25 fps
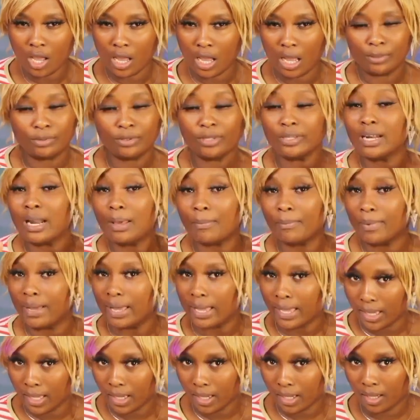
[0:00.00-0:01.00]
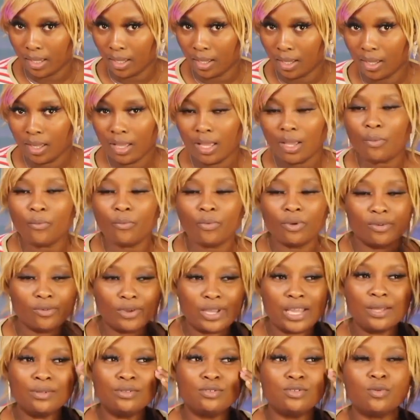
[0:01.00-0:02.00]
I'm talking about hair. We
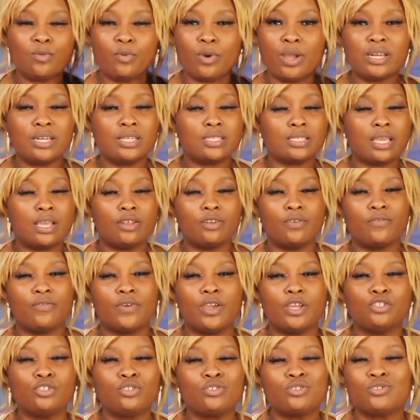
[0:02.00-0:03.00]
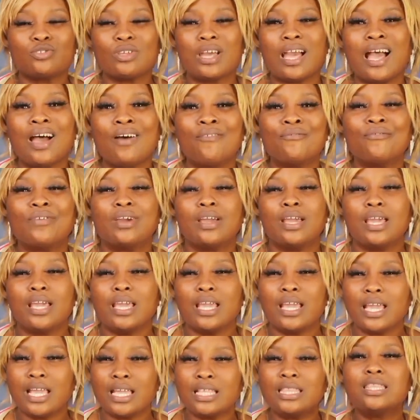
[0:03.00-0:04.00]
tend to wear this kind of hair just to have
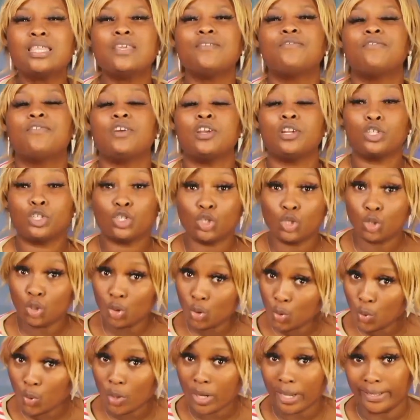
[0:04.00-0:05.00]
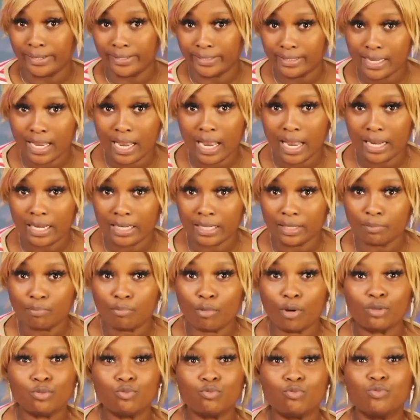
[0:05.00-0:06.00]
a different look entirely,
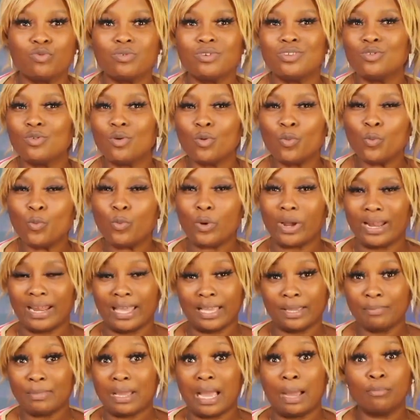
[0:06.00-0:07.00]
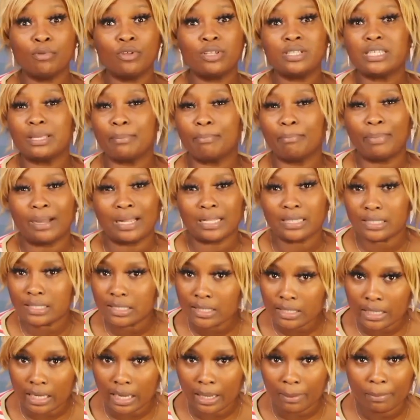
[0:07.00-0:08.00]
but we don't wear, like me, I'm not a
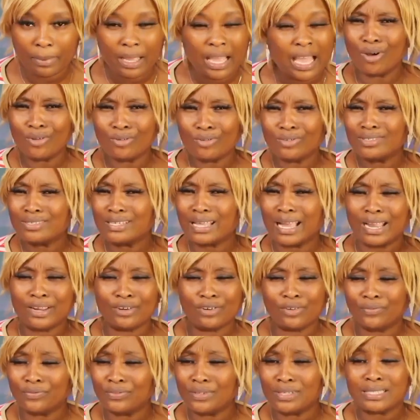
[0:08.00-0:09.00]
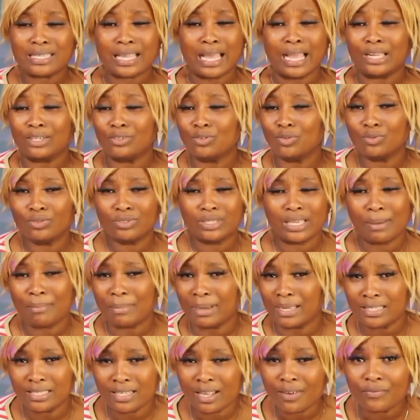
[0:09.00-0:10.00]
party type. All those kind of things, I don't
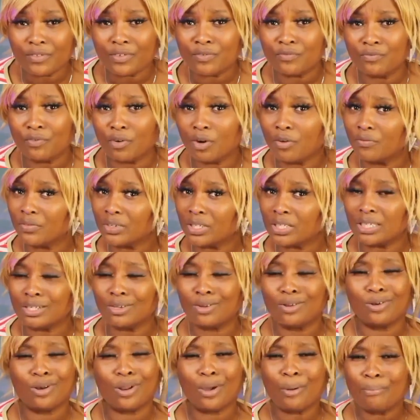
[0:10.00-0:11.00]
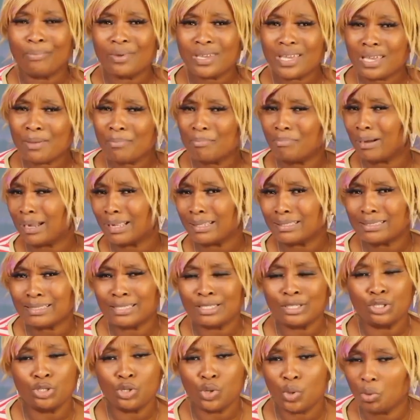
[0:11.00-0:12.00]
get myself involved in a clubbing,
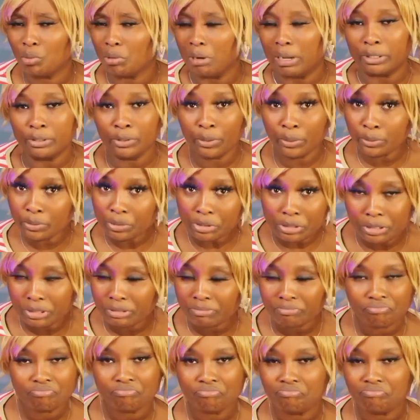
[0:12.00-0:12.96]
party, no, I don't.